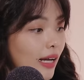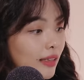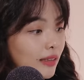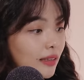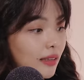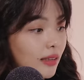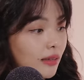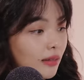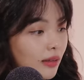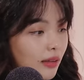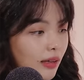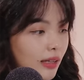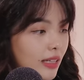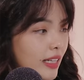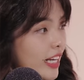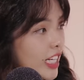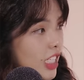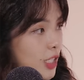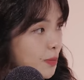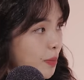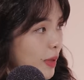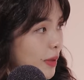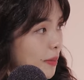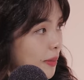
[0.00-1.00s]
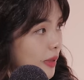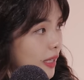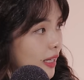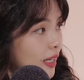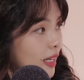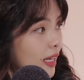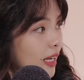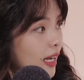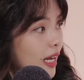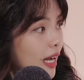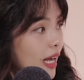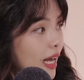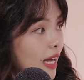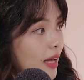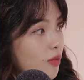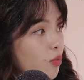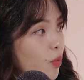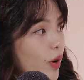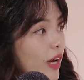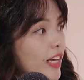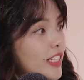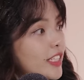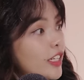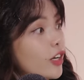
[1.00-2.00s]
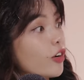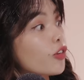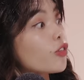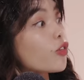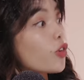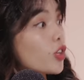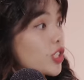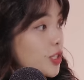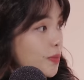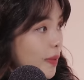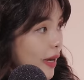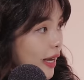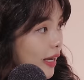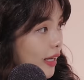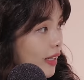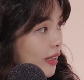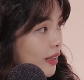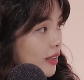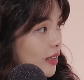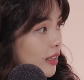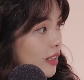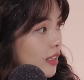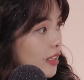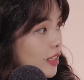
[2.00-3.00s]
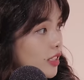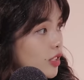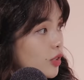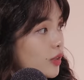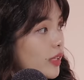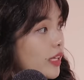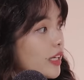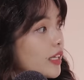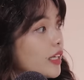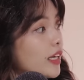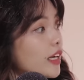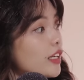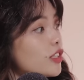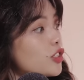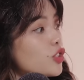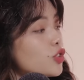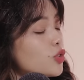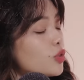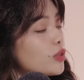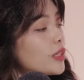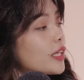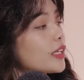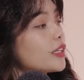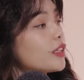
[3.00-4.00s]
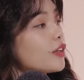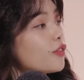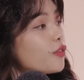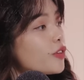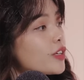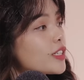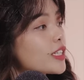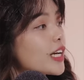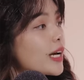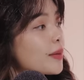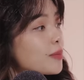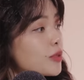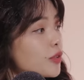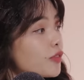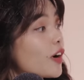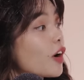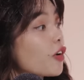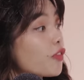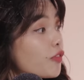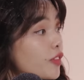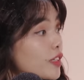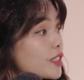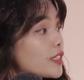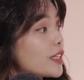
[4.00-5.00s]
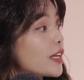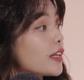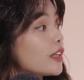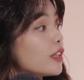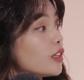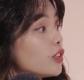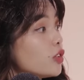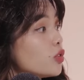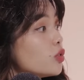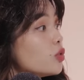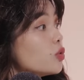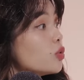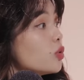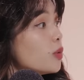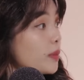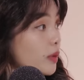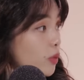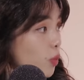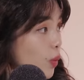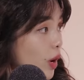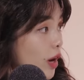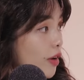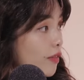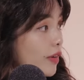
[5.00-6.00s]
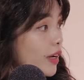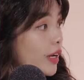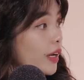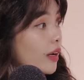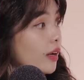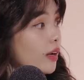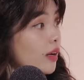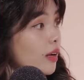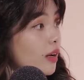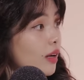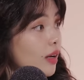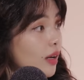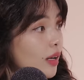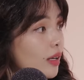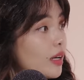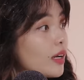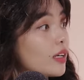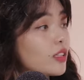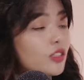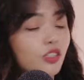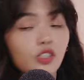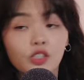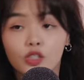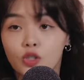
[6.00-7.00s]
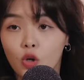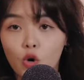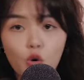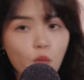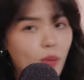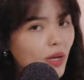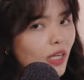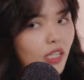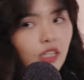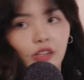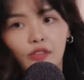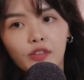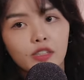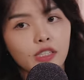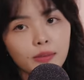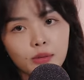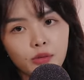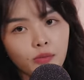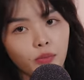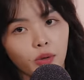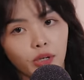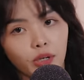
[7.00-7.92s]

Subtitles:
unclasp it and wear it as a crossback so that it can suit like different types of outfits that you will be wearing. Mm. Yeah, so many different types of